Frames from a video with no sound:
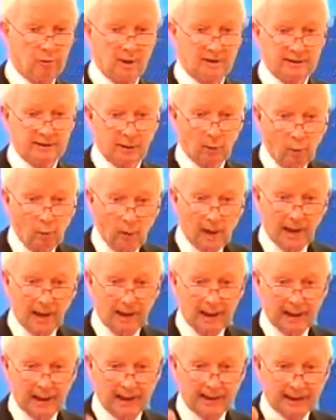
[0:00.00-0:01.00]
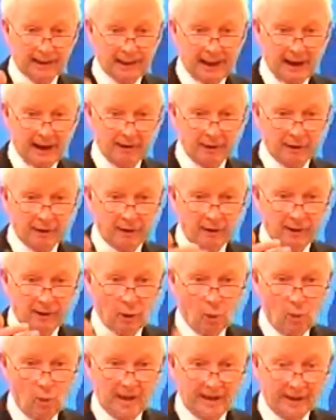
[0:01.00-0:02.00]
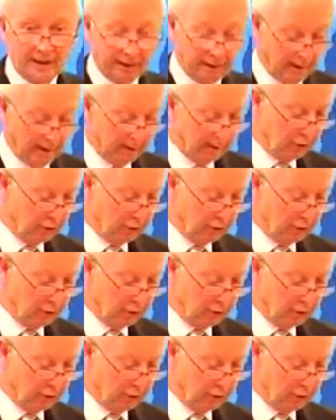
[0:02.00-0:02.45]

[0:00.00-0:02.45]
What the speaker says: is the will and the character and the wit to